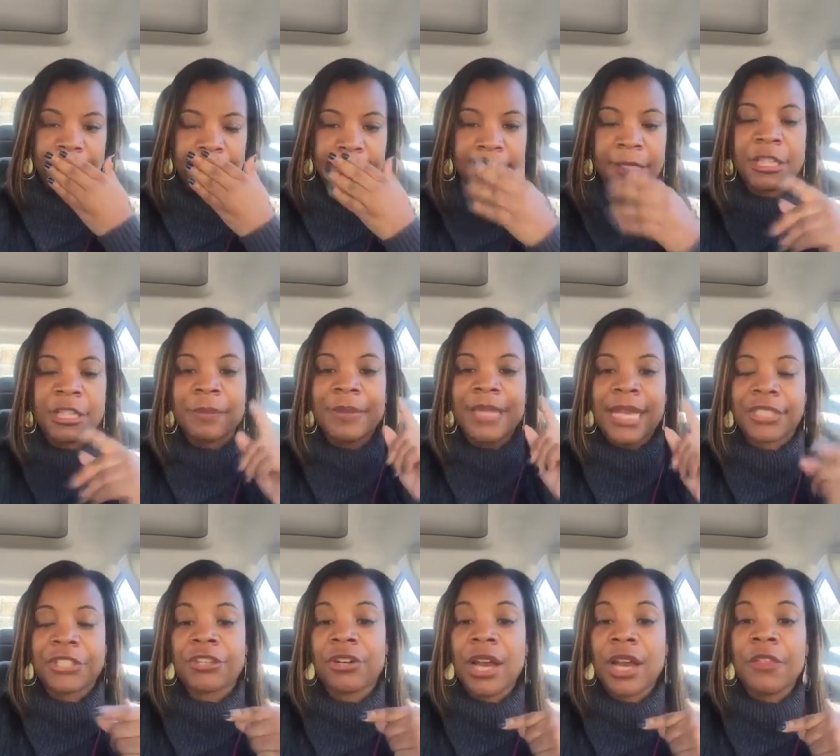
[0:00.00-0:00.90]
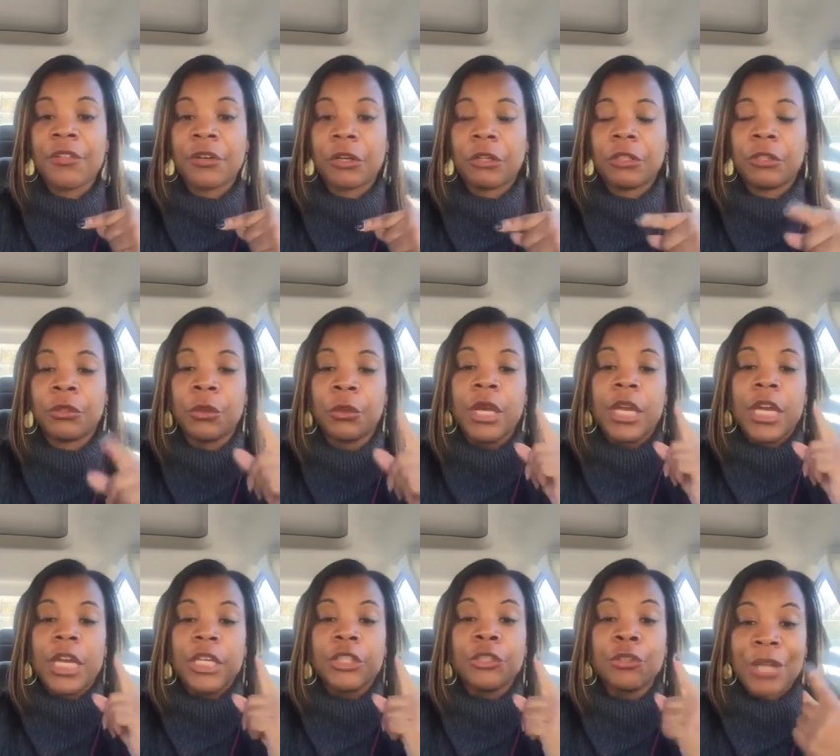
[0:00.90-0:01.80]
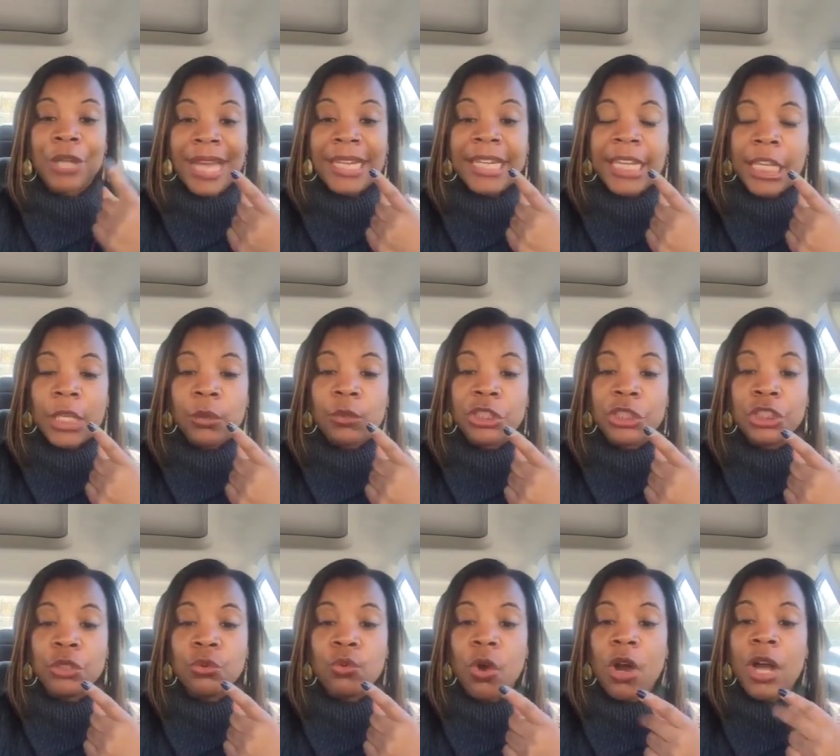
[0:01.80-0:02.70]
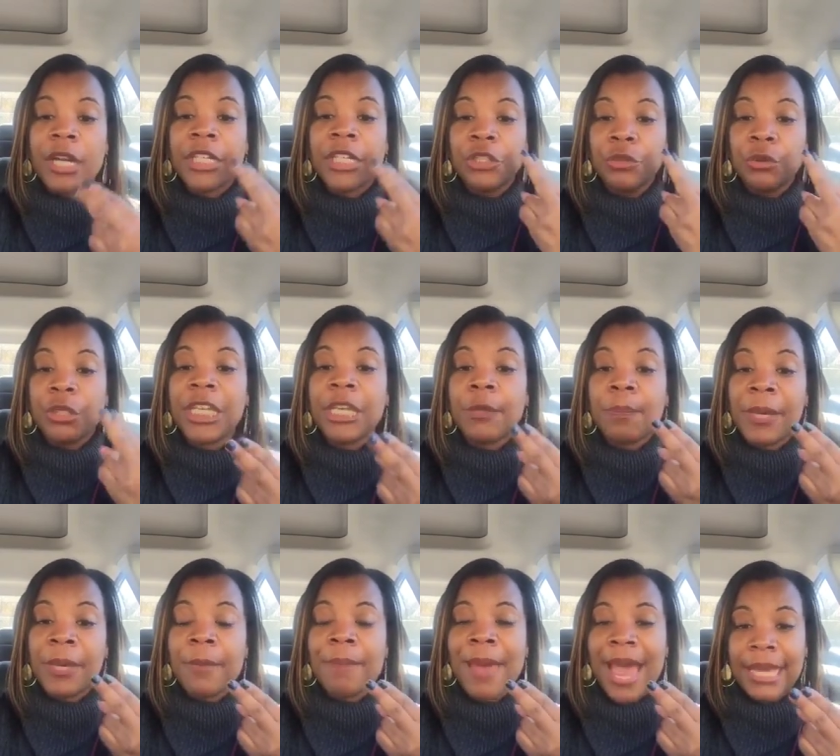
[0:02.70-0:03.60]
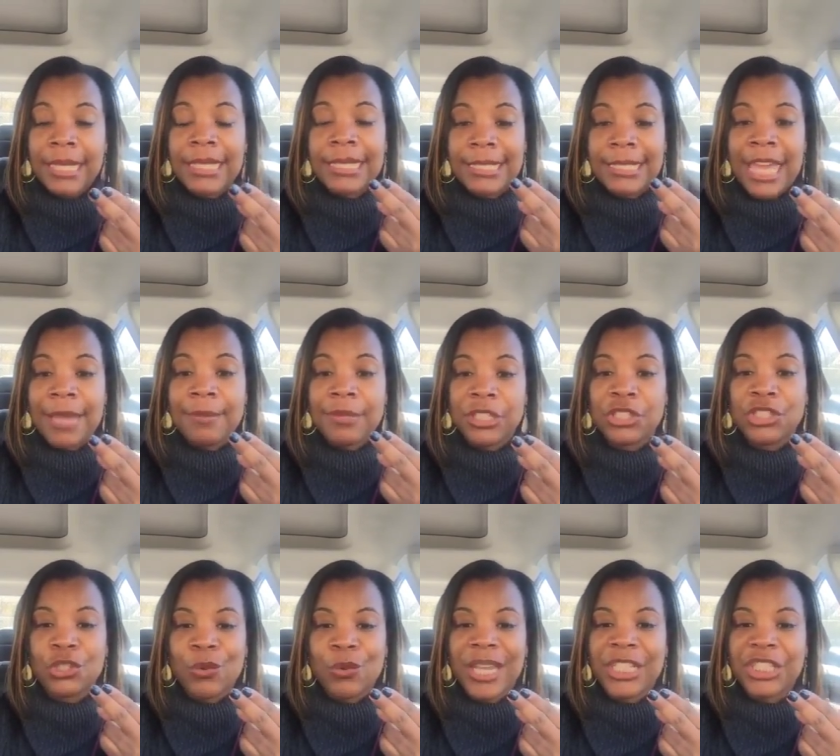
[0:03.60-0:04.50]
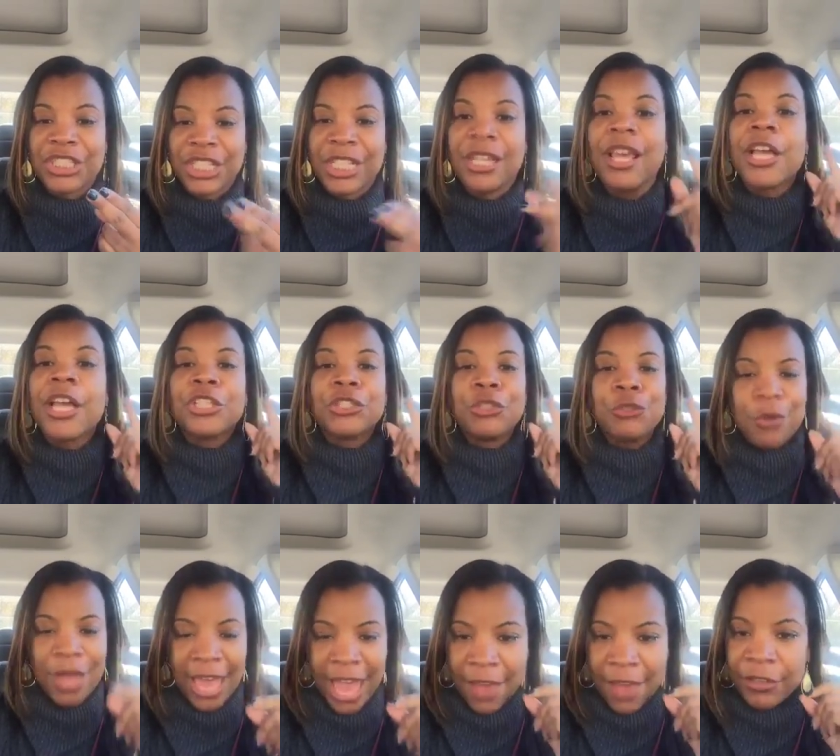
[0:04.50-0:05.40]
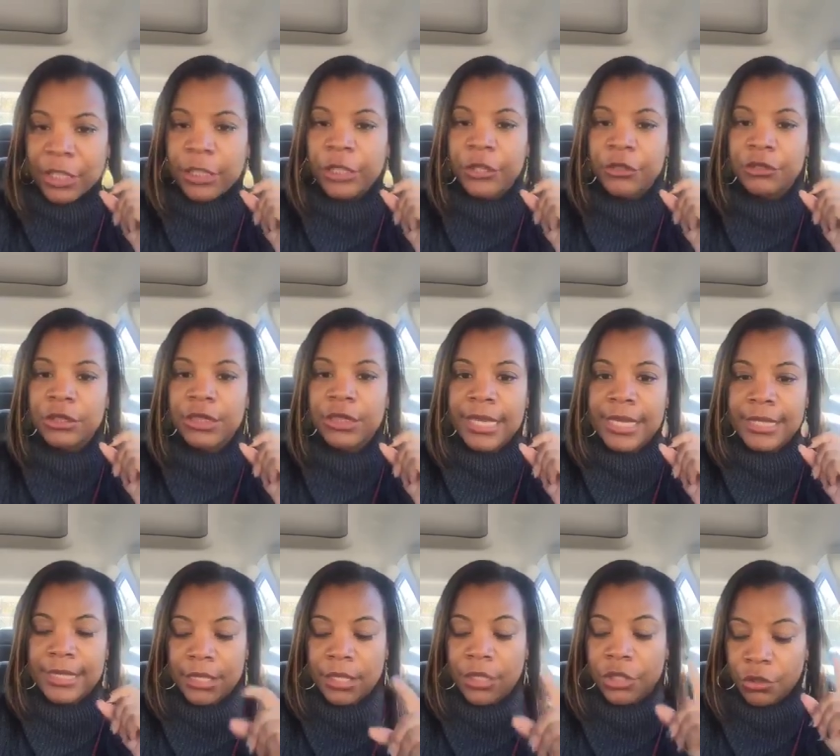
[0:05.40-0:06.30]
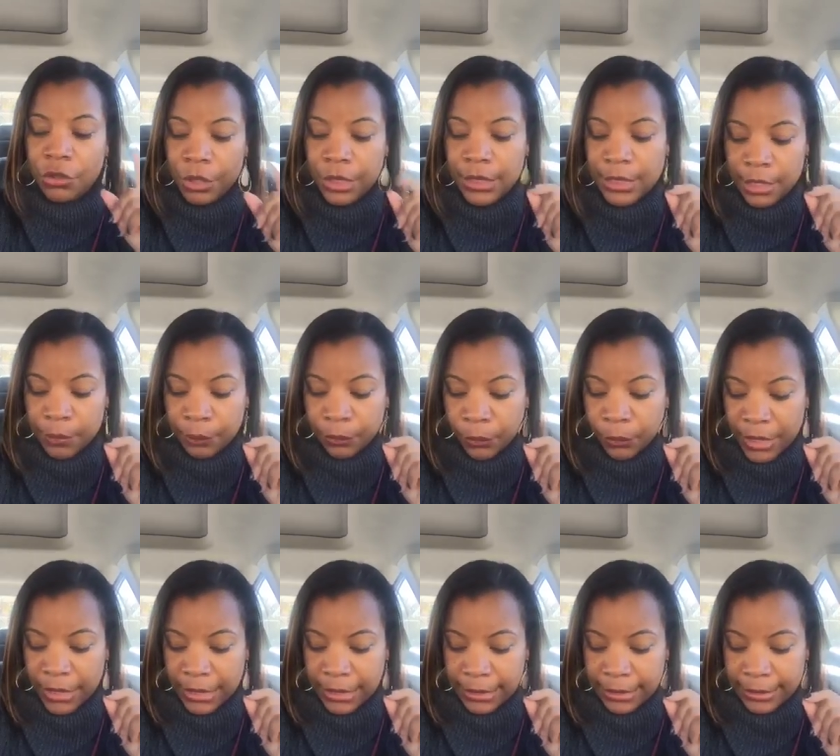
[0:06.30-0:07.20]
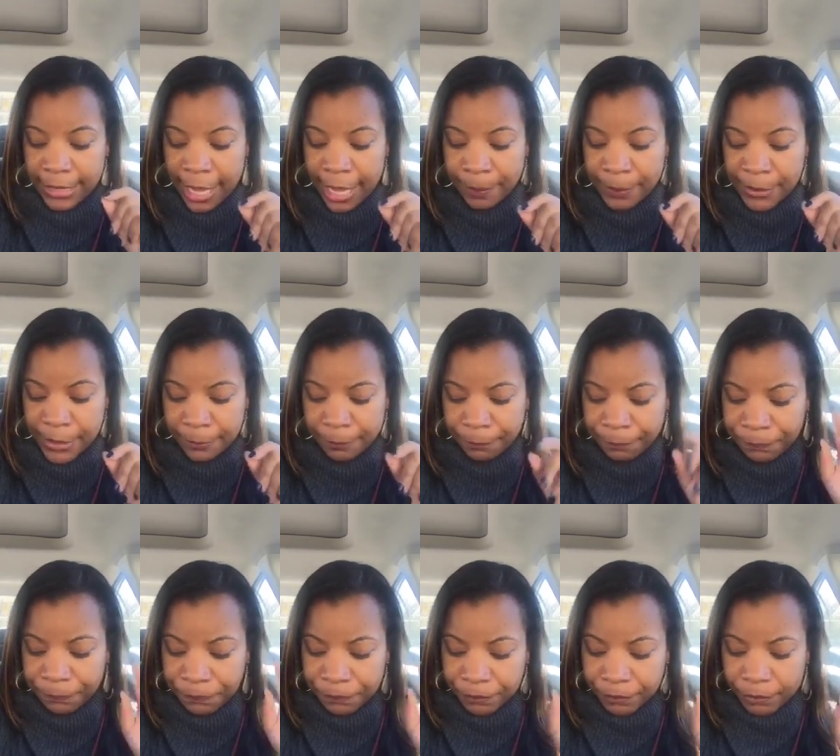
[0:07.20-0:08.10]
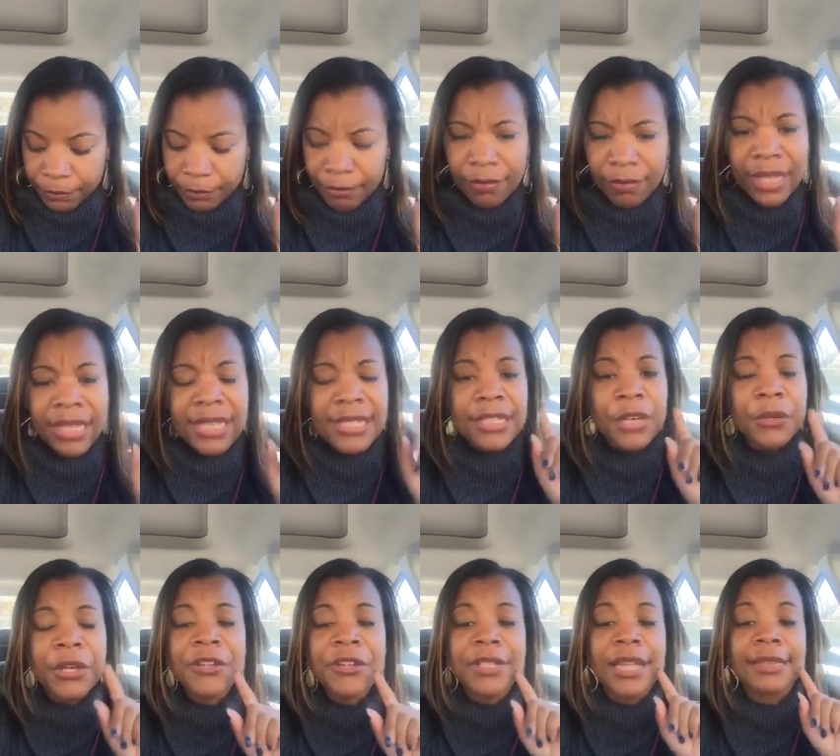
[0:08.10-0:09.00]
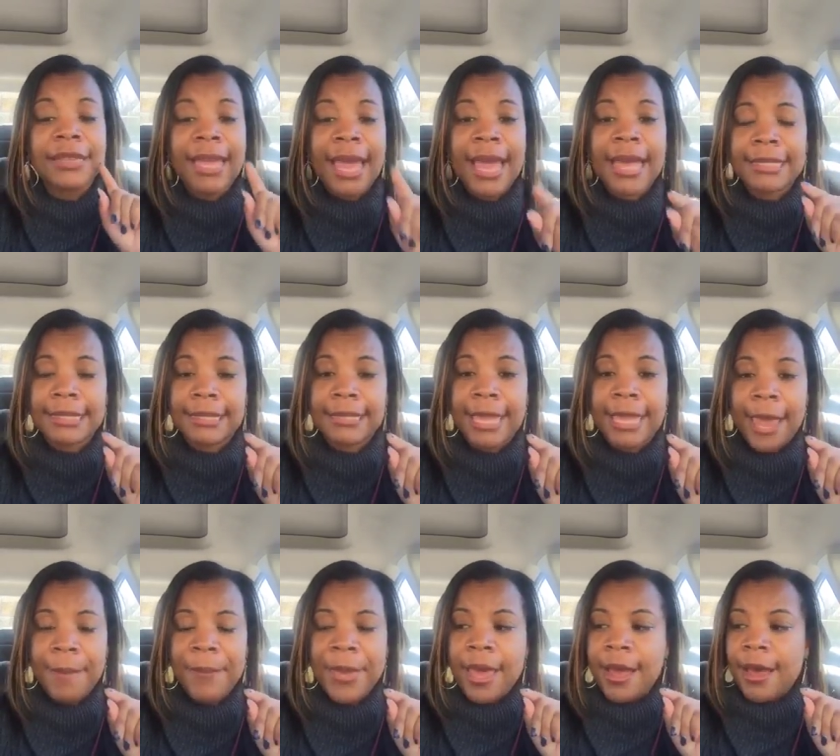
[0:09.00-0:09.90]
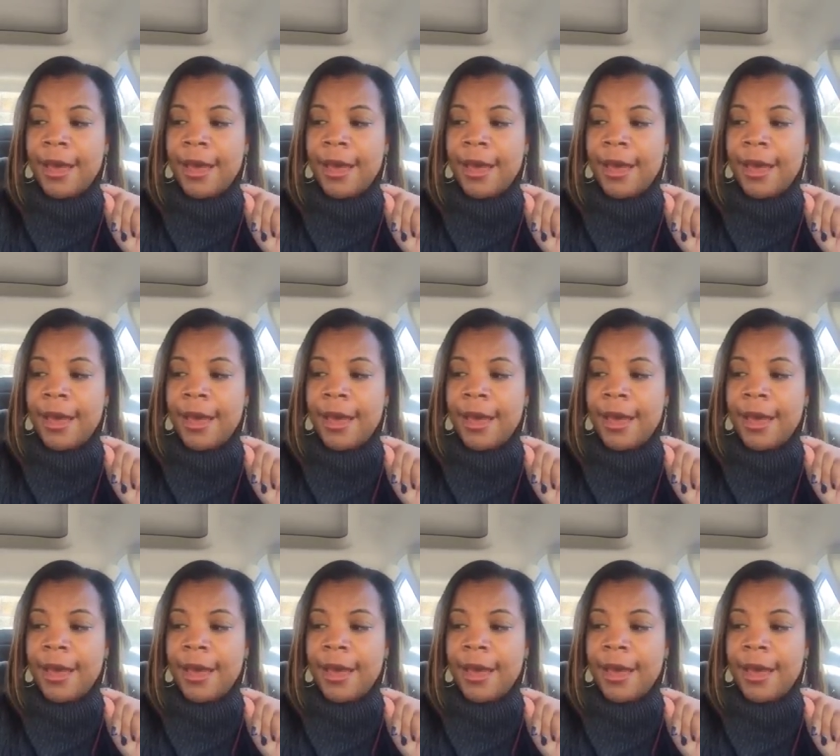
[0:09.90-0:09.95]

excuse me, that's your other clue. You're not getting what you want and you keep being back in the same situation. You haven't learned the lesson, and you need to employ these steps. And so here's a last step